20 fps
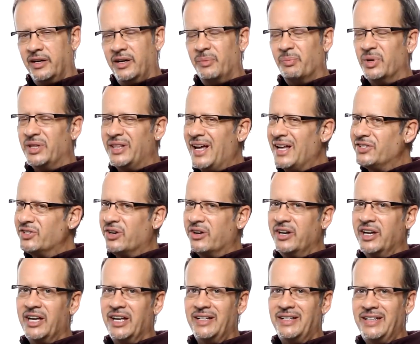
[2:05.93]
But that's going to
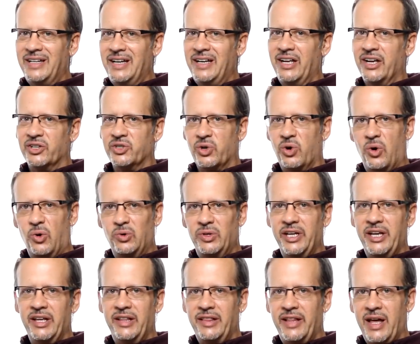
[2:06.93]
get tedious holding
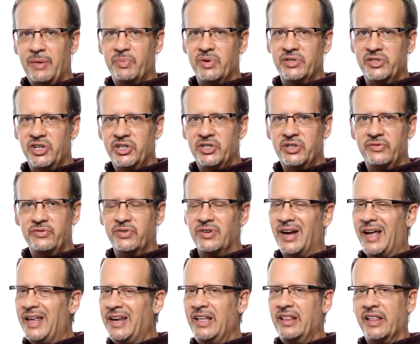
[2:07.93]
it in that position for
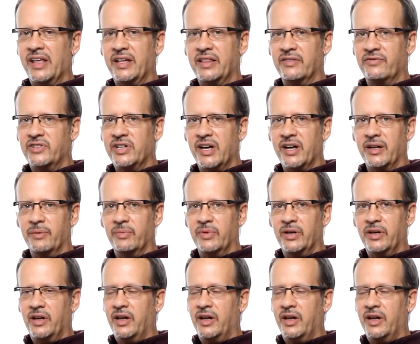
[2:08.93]
any length of time.